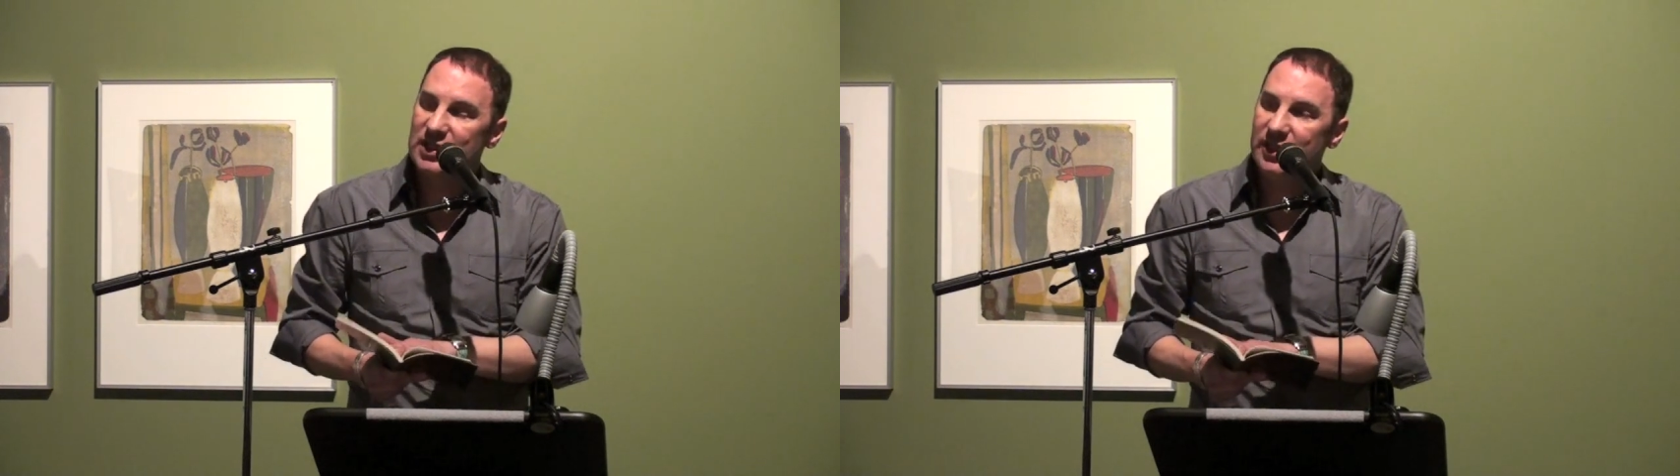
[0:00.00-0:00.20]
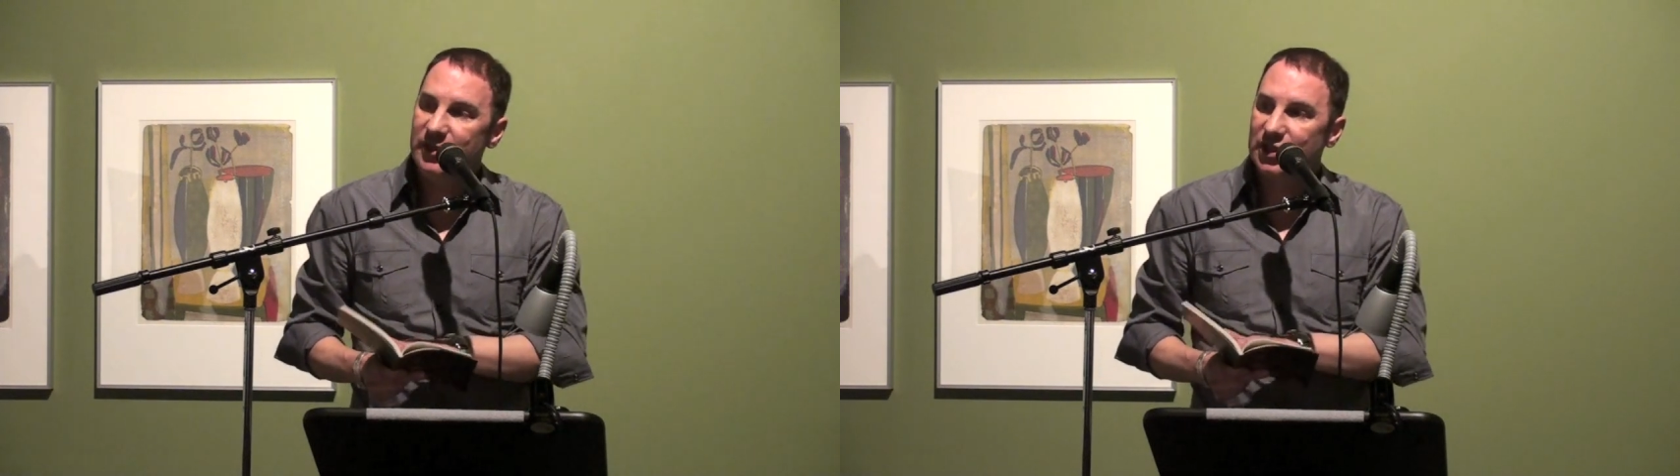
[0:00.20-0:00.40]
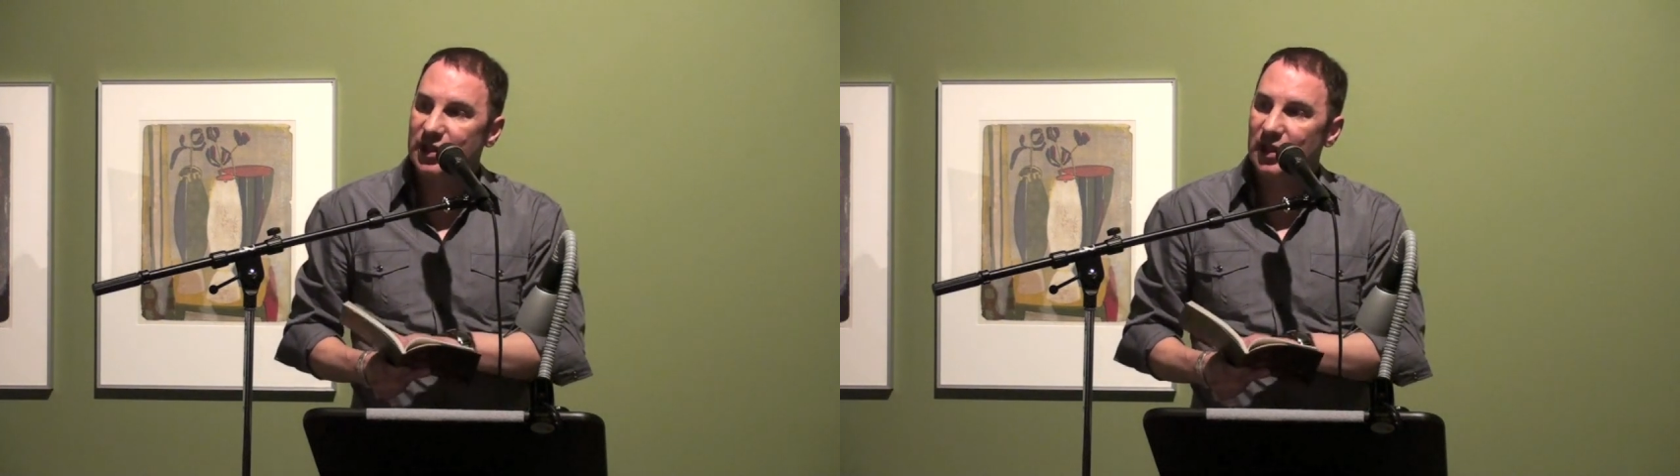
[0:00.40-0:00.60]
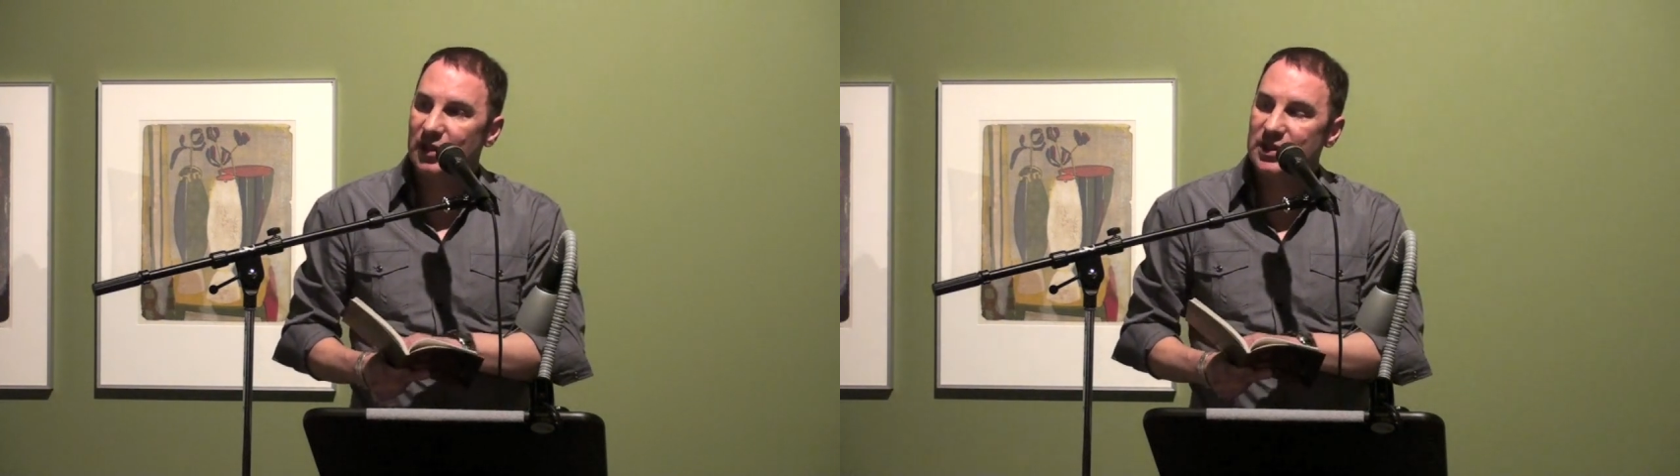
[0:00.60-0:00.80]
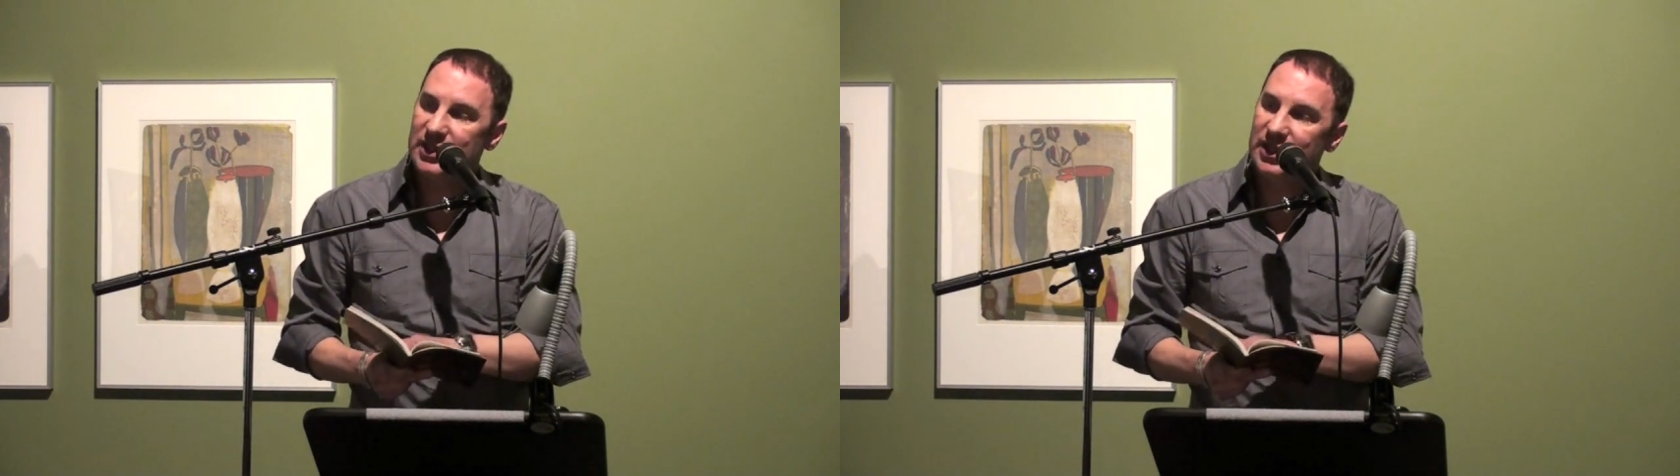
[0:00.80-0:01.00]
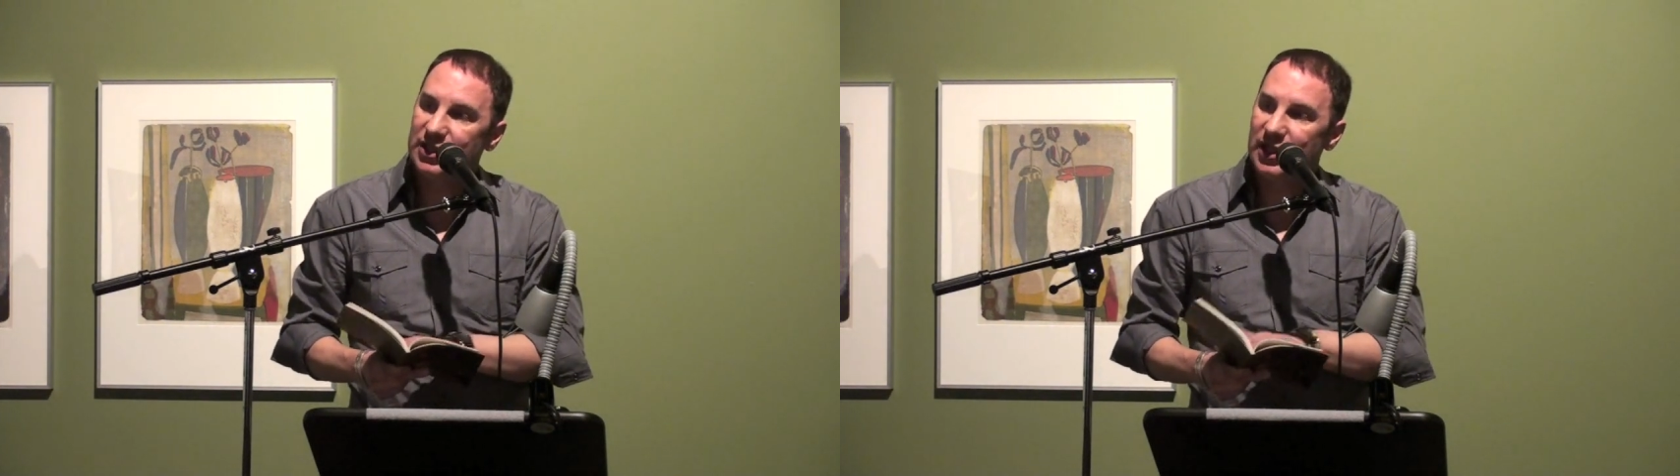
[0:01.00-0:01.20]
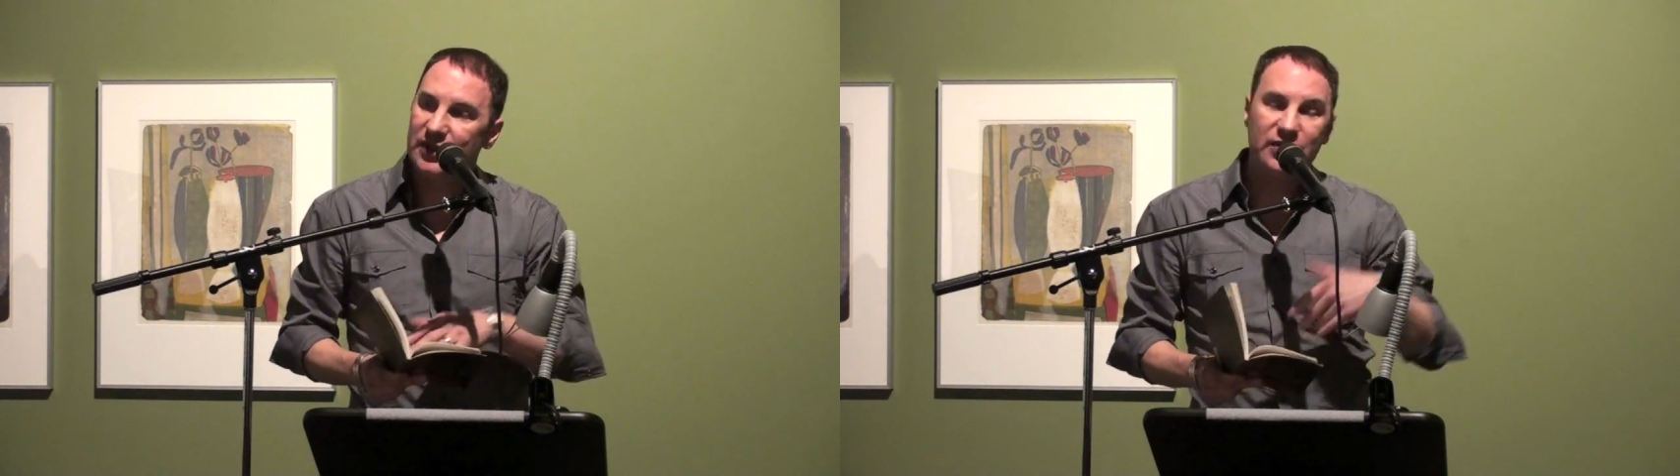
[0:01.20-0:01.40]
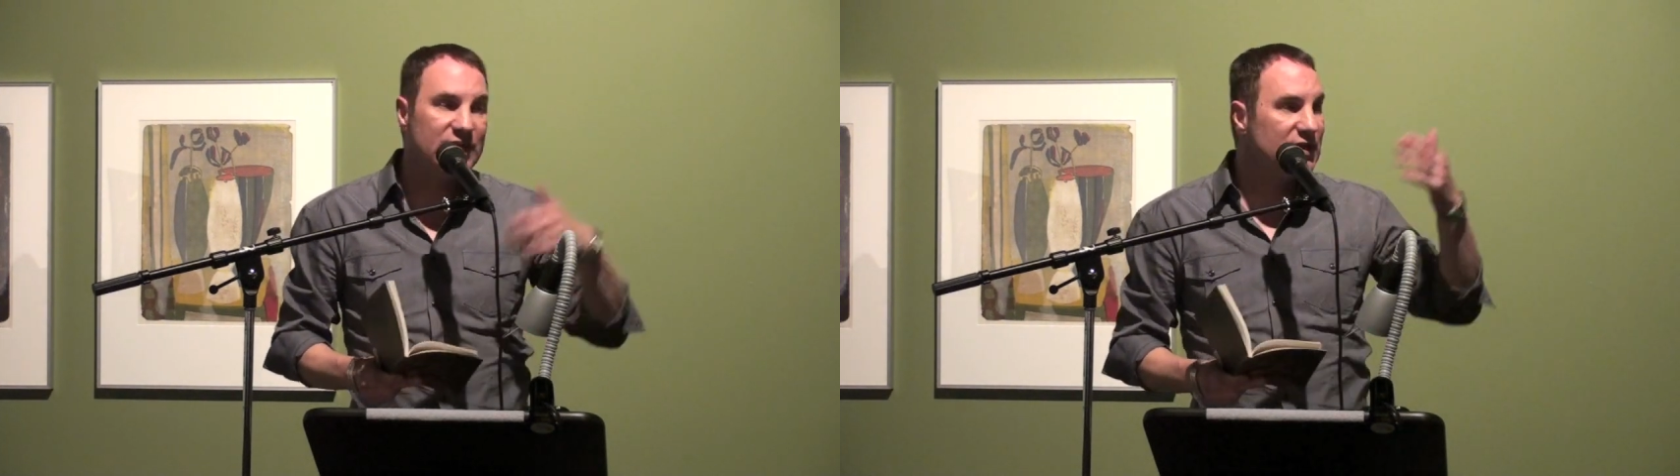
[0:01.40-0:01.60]
see each or see each
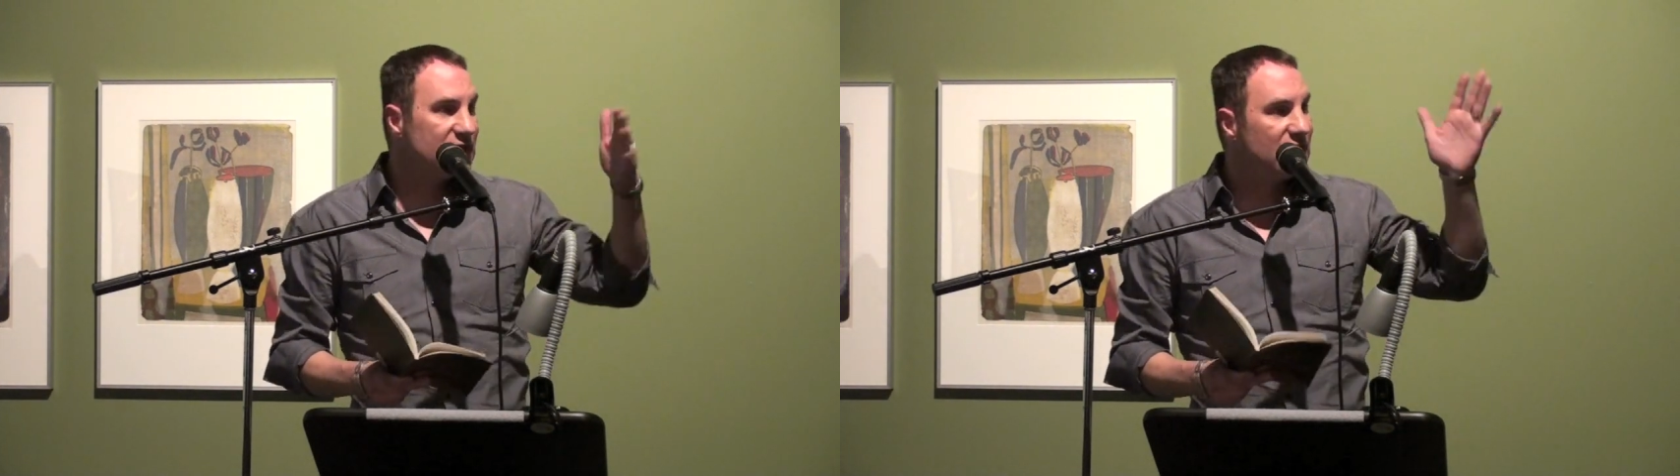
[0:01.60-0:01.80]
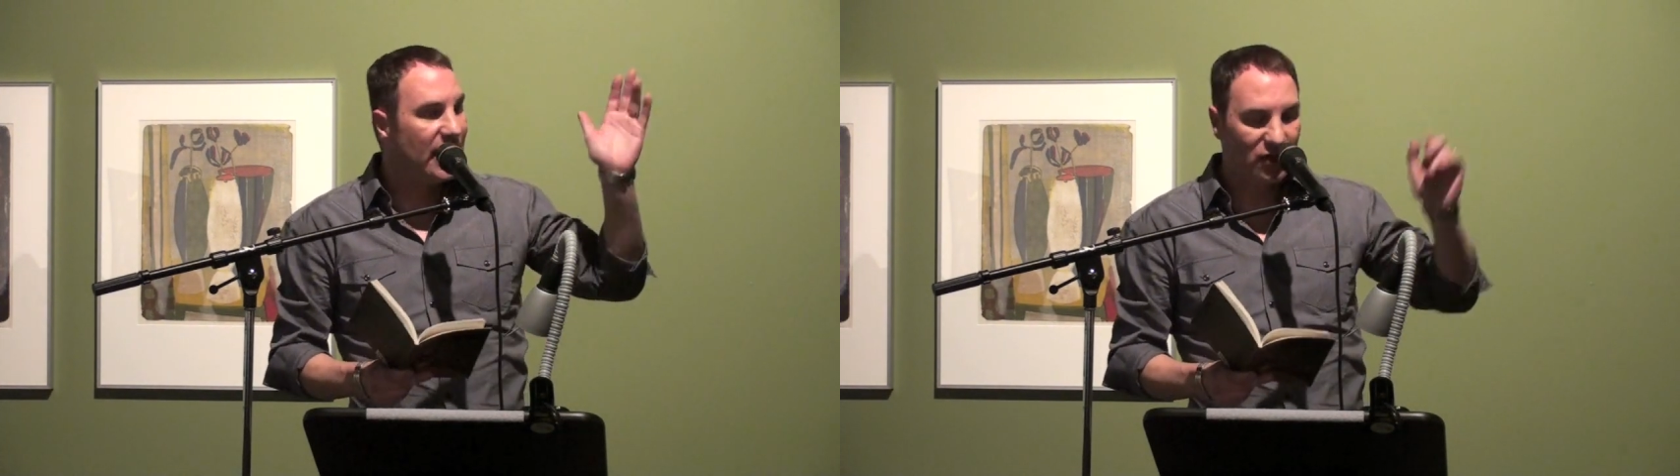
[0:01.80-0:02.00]
other is